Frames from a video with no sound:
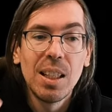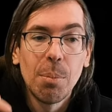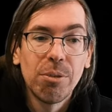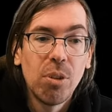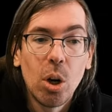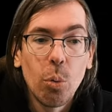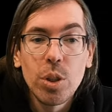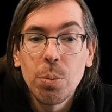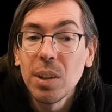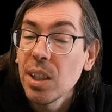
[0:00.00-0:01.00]
number 4
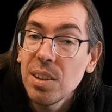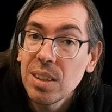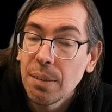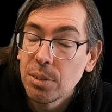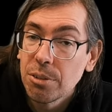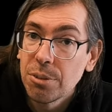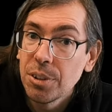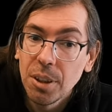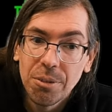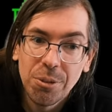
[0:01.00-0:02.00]
was released after
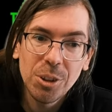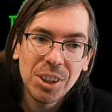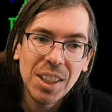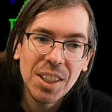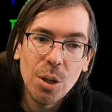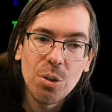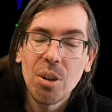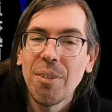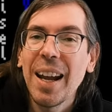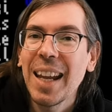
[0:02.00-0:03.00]
13 years
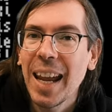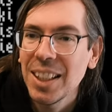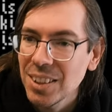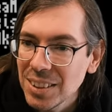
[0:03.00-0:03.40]
of I Hate